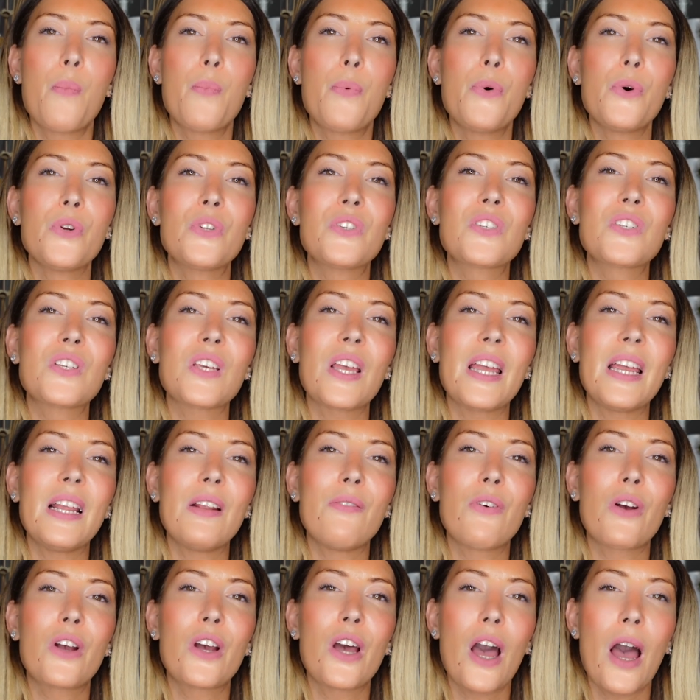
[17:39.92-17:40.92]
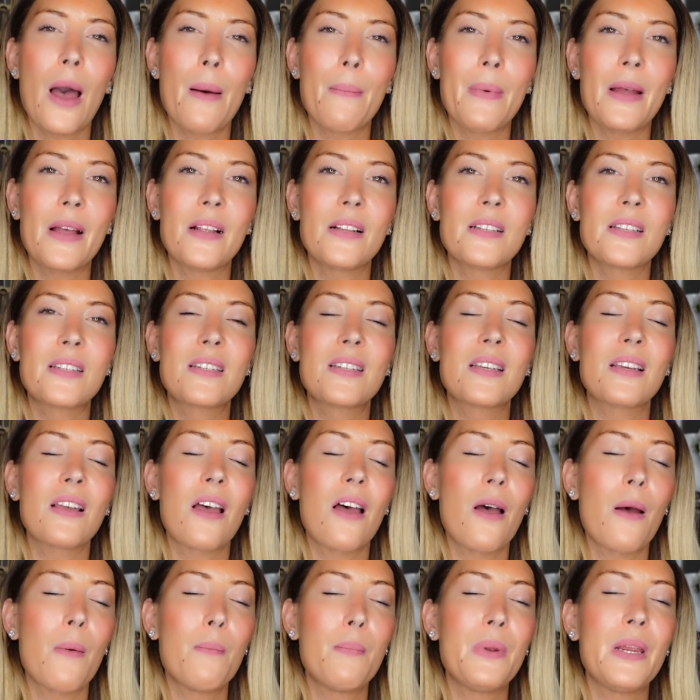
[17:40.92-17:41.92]
put in the comments
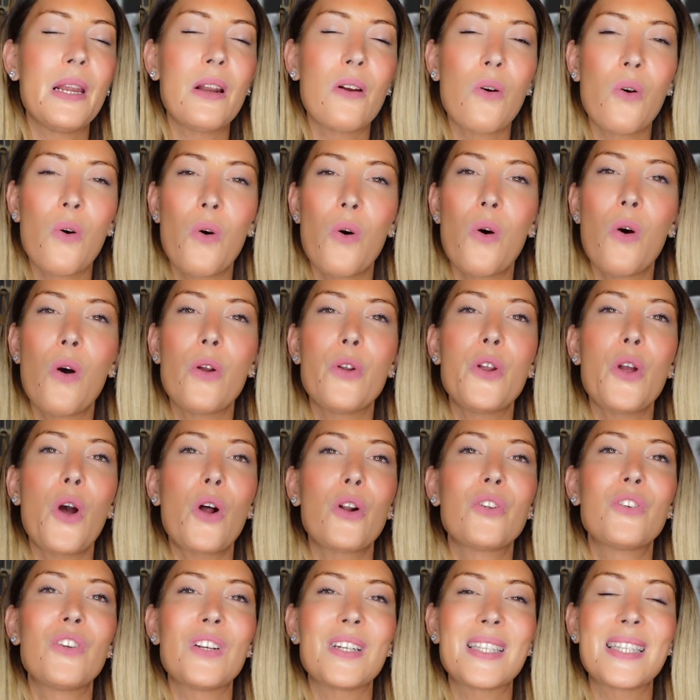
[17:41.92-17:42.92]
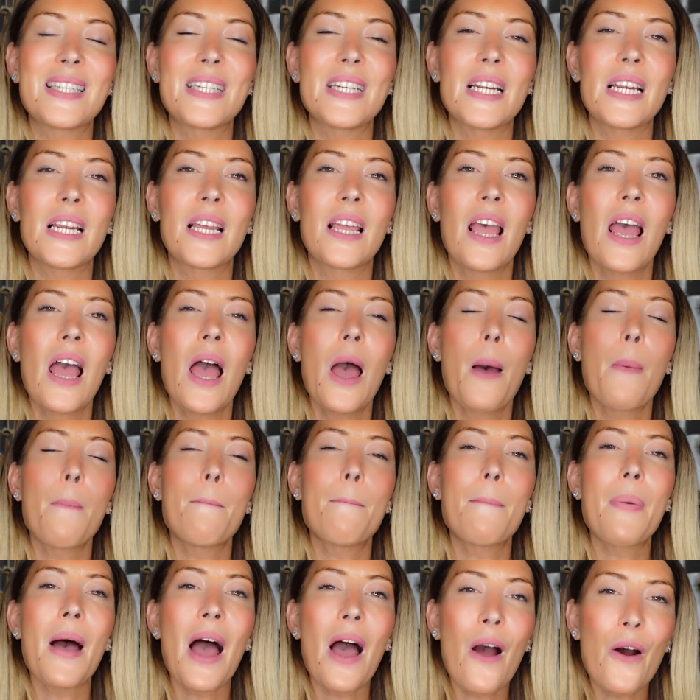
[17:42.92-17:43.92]
below your dusting
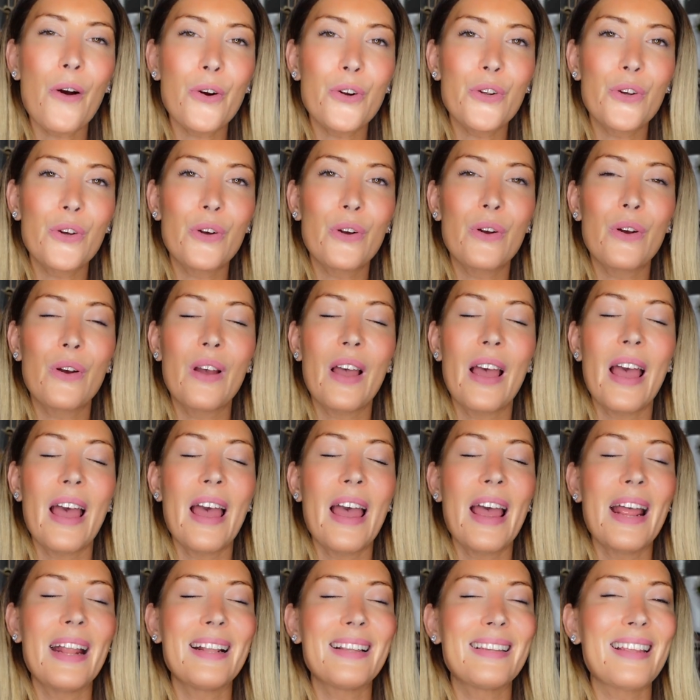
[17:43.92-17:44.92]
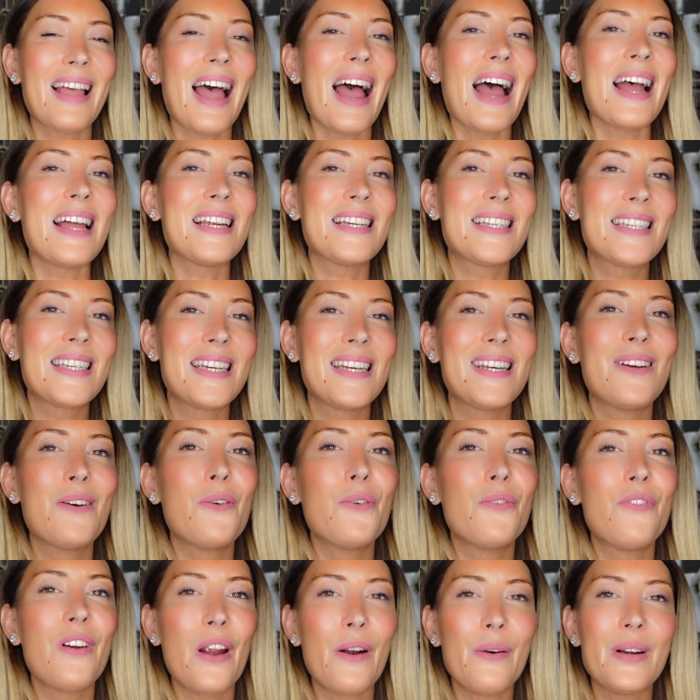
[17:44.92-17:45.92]
powder. And I see
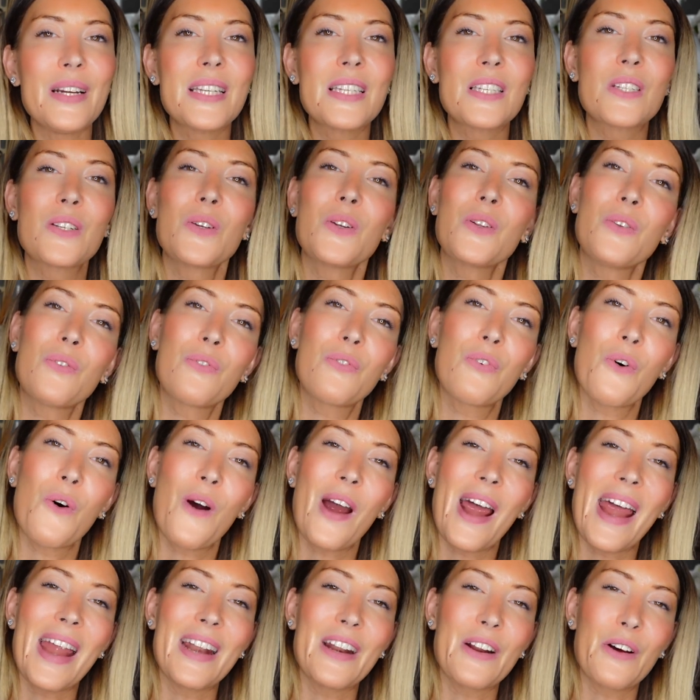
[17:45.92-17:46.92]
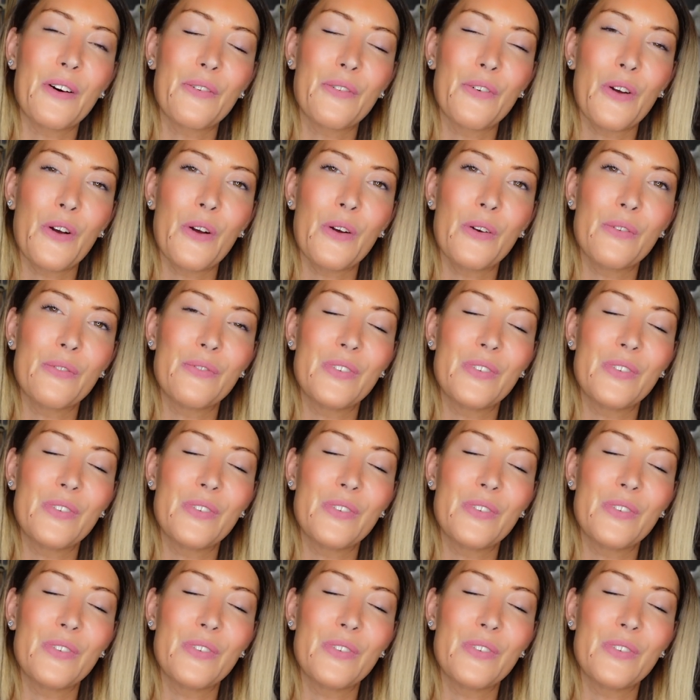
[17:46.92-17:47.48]
you very soon for another